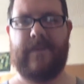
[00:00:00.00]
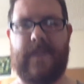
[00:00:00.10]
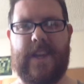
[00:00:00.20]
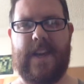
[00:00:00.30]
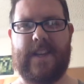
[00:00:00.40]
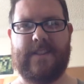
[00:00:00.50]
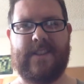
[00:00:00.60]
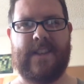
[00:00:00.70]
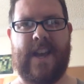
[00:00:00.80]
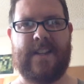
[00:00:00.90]
yeah, I guess
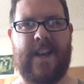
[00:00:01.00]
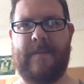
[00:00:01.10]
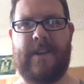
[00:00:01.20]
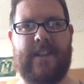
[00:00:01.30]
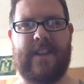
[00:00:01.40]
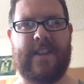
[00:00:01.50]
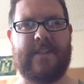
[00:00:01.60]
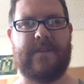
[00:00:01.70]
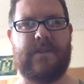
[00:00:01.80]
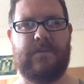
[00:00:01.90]
in that time, anything
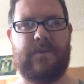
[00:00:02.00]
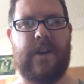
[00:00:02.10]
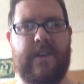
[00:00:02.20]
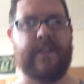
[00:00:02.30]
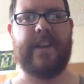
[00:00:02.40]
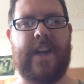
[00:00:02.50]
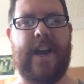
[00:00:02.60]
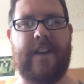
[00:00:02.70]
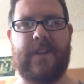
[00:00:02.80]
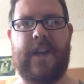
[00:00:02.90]
that's longer than
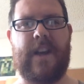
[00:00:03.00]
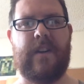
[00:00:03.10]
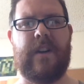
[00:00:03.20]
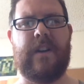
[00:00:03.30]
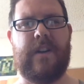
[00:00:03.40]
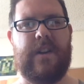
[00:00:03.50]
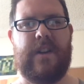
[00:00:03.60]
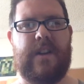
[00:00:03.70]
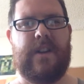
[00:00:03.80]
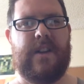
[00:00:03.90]
half an hour,
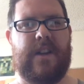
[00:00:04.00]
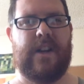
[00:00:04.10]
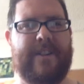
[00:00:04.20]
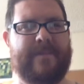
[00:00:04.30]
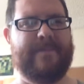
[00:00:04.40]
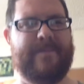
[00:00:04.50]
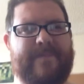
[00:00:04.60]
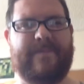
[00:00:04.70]
well,